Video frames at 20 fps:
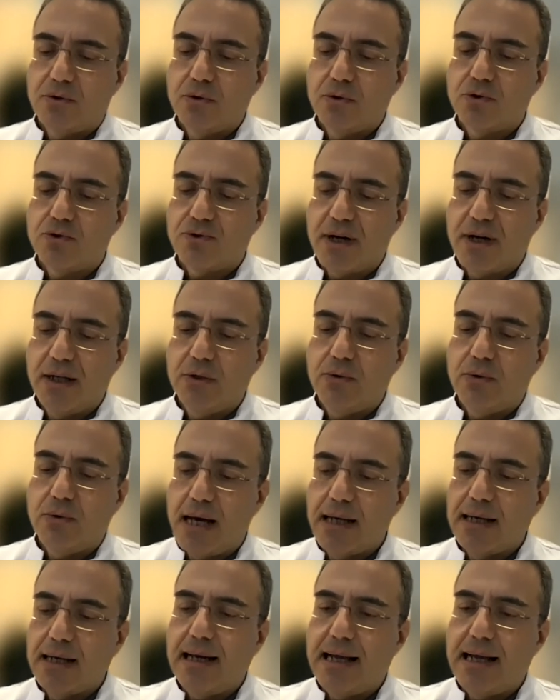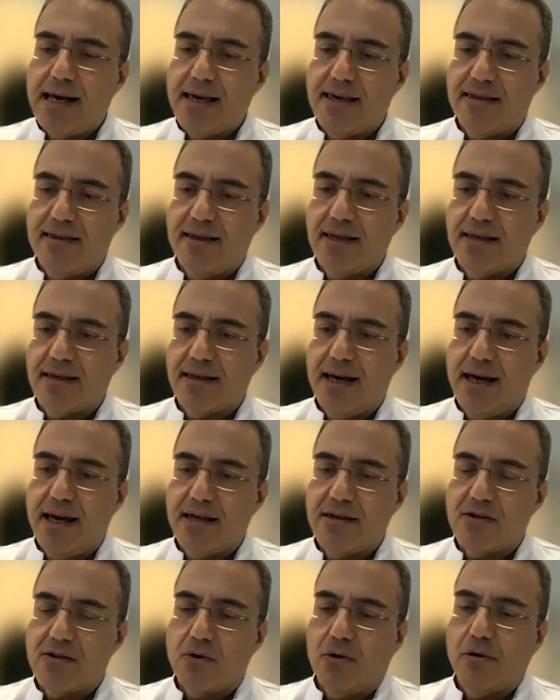try to analyze these
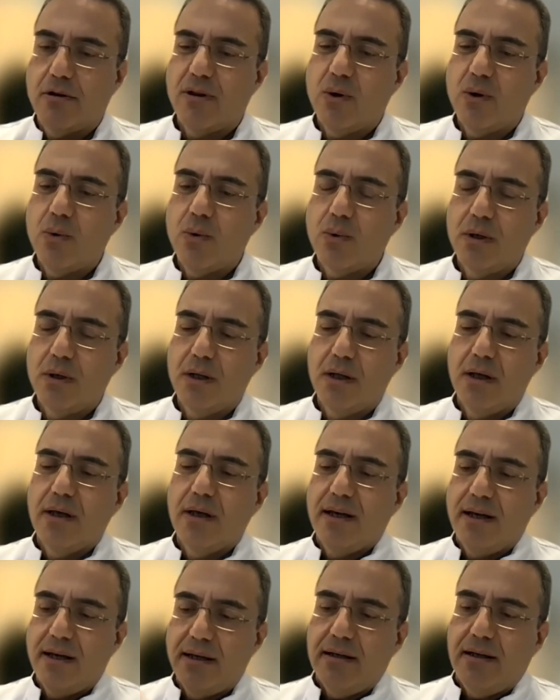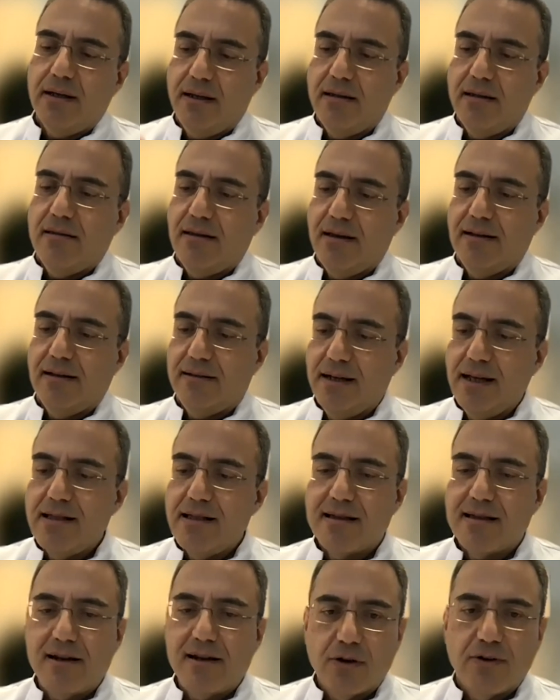cases, although it
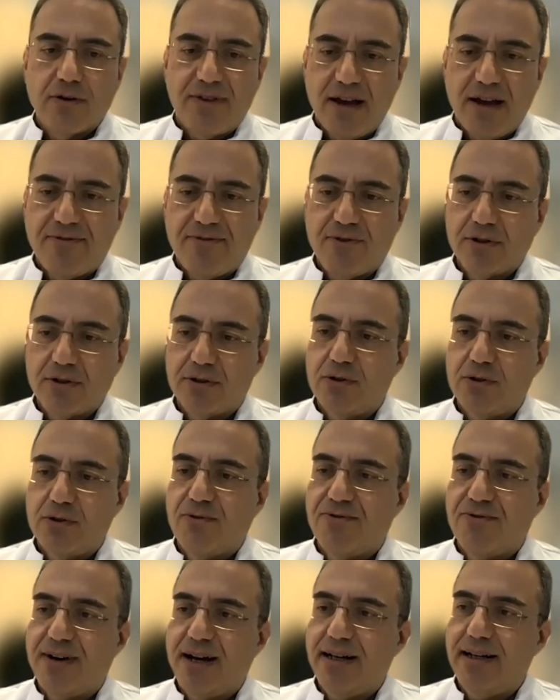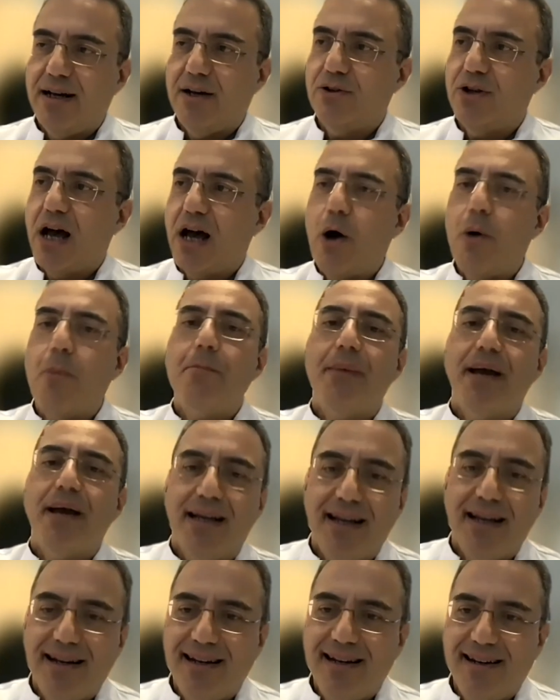needs a lot of effort to find out how
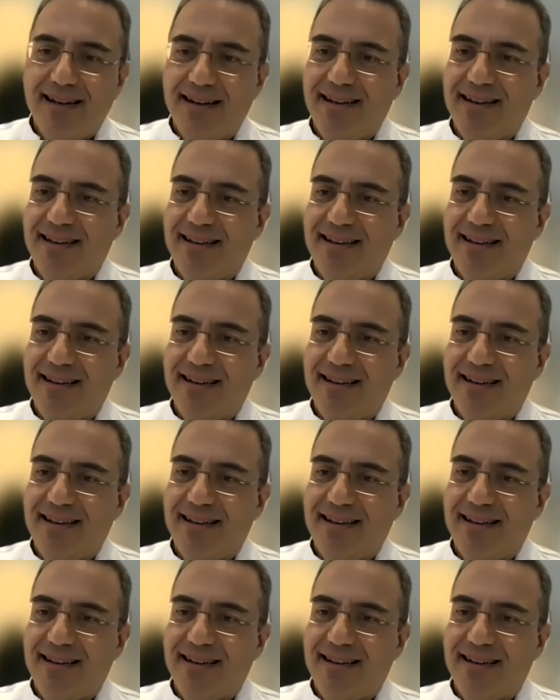many